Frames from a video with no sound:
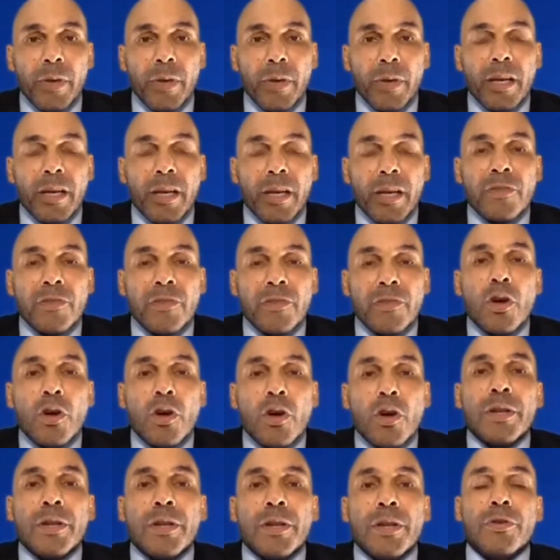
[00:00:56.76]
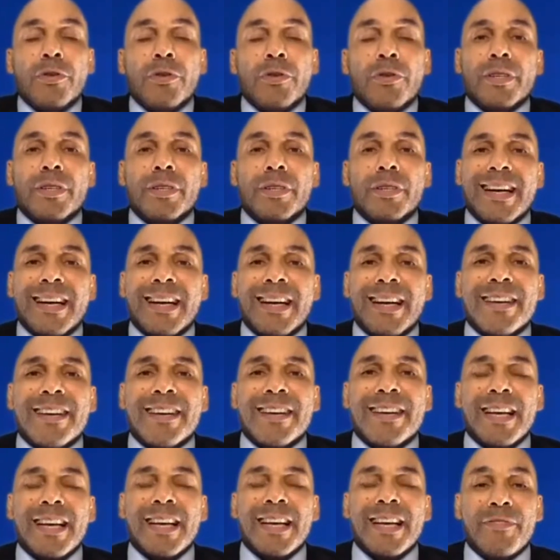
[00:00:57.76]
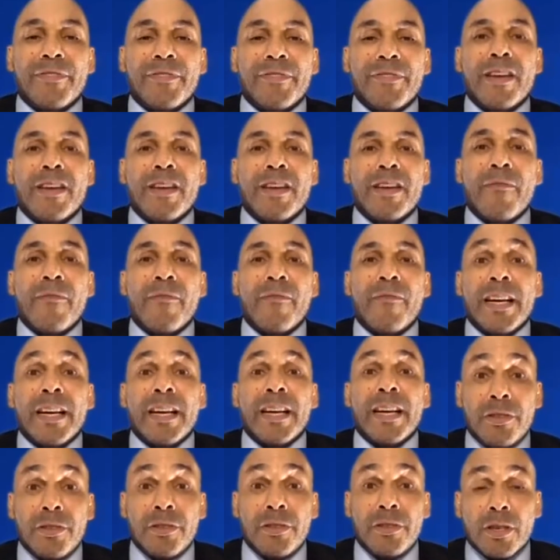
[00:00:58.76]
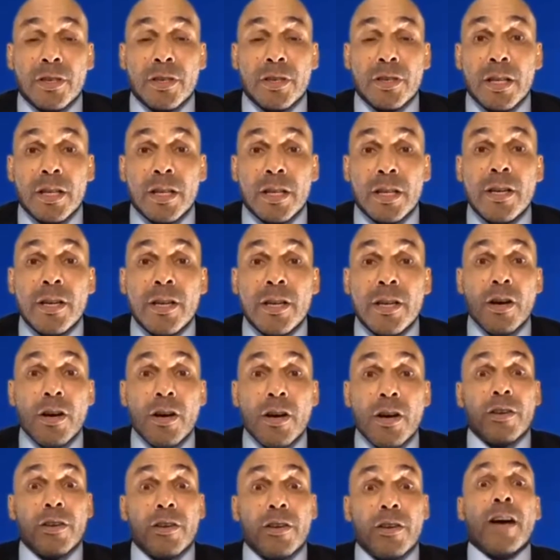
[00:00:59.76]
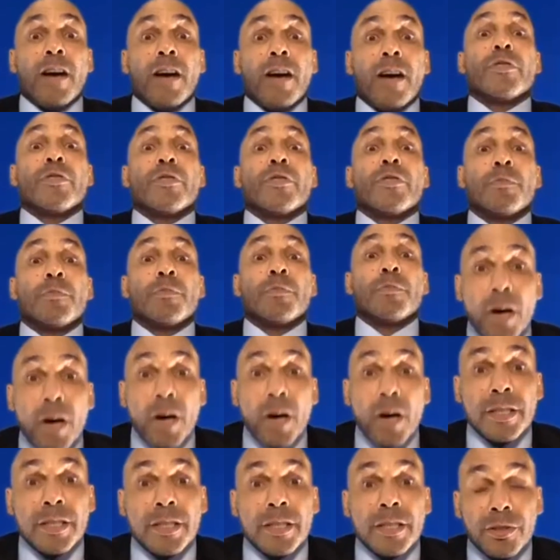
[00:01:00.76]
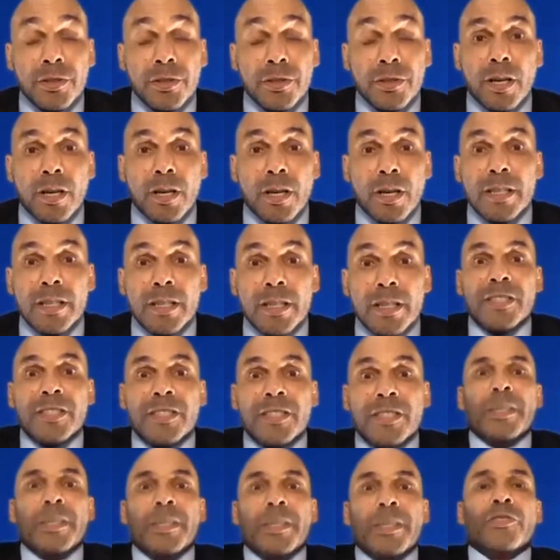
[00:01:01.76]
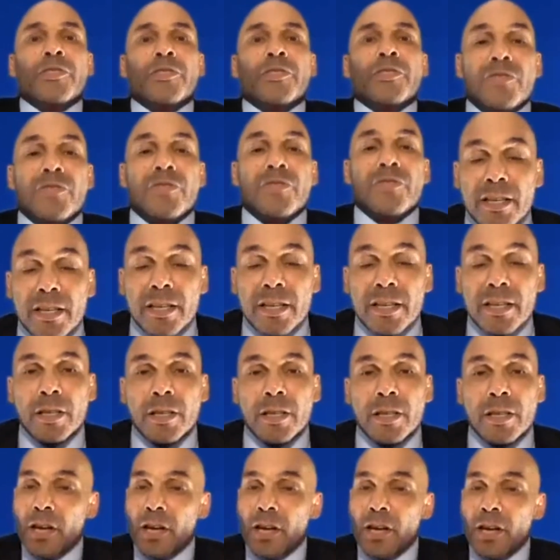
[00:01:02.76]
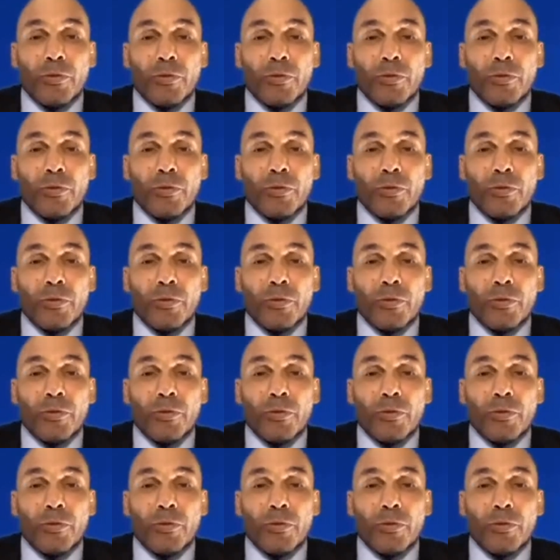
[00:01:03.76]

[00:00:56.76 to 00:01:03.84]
is going through your entire life and not finding your calling or not responding to your calling just because you settled. So